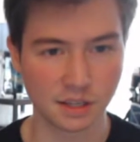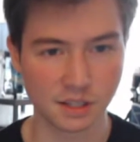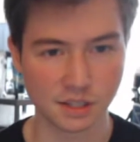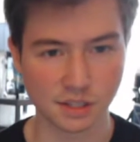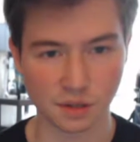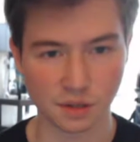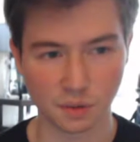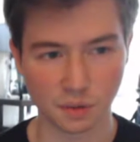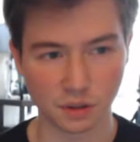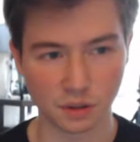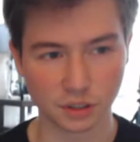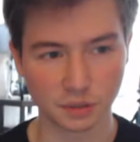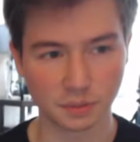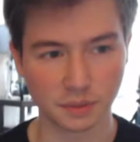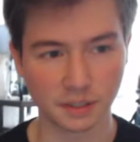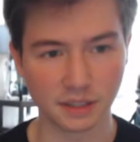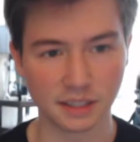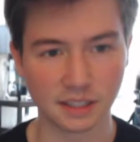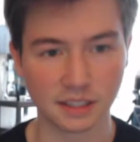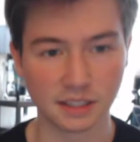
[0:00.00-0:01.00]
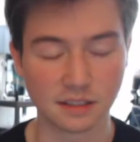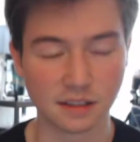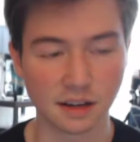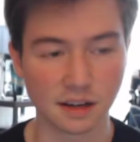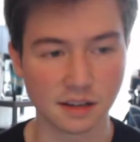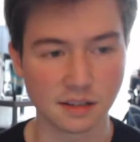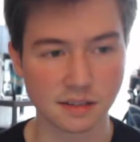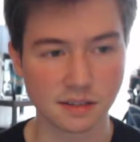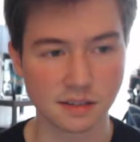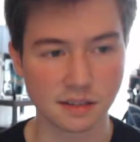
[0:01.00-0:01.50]
So ultimately, he
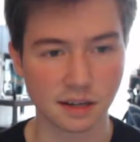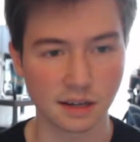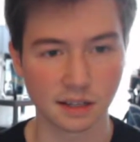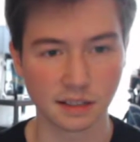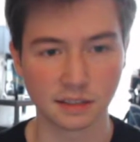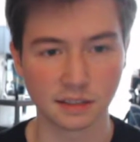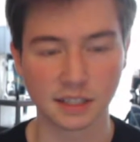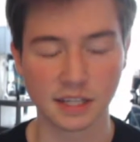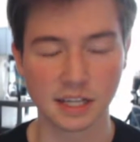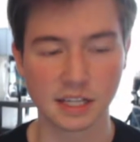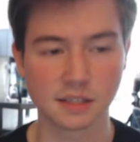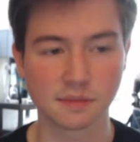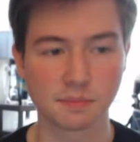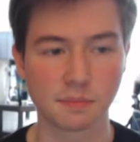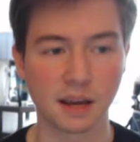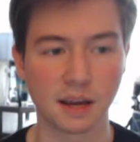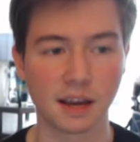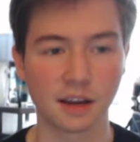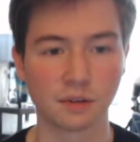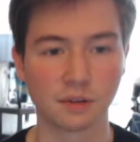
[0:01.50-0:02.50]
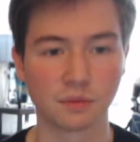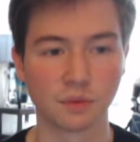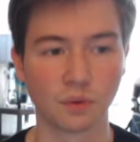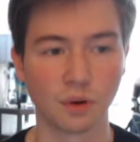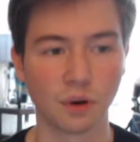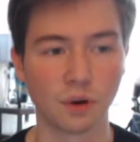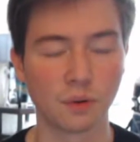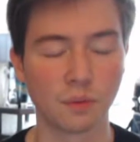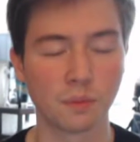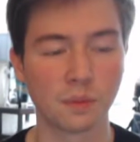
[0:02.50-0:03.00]
does, and he takes back
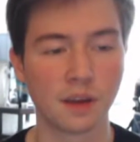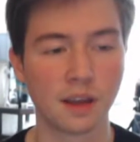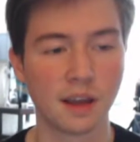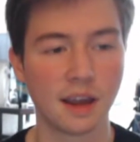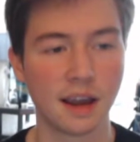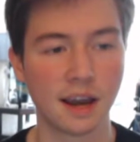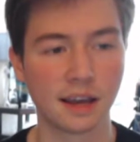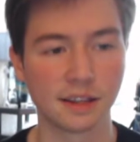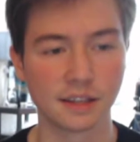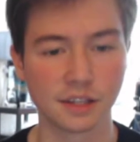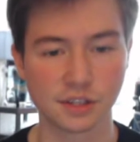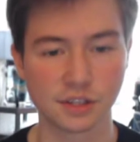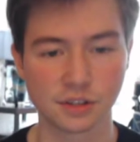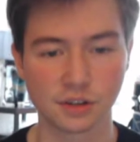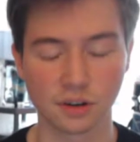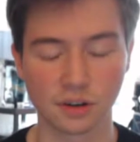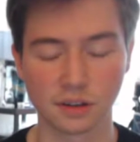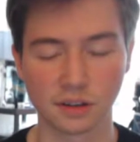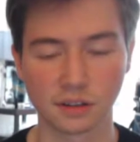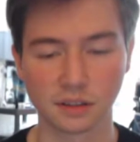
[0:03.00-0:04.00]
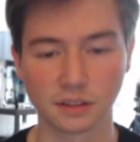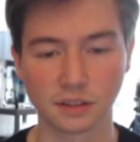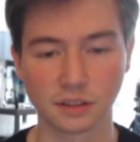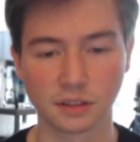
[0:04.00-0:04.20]
Rome, and they start a